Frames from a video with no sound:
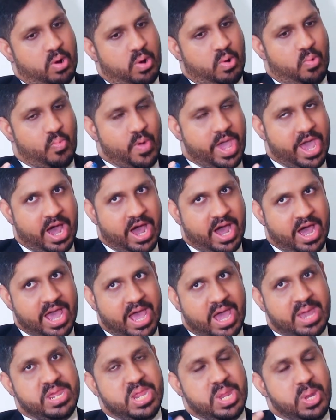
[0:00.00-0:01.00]
Where
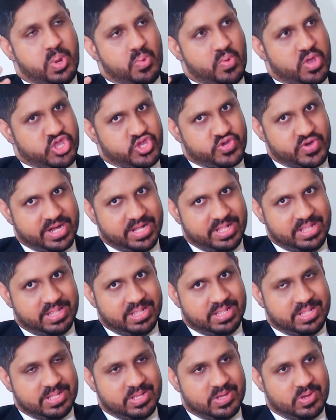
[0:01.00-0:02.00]
an individual
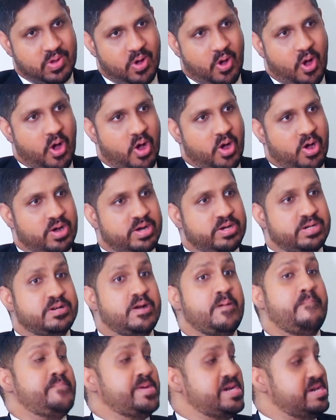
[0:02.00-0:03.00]
or
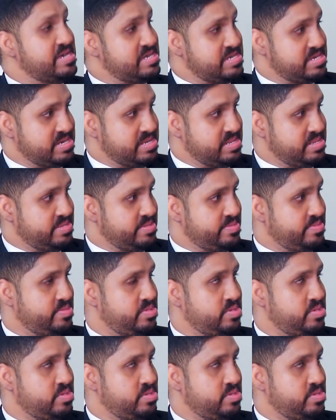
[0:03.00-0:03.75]
a person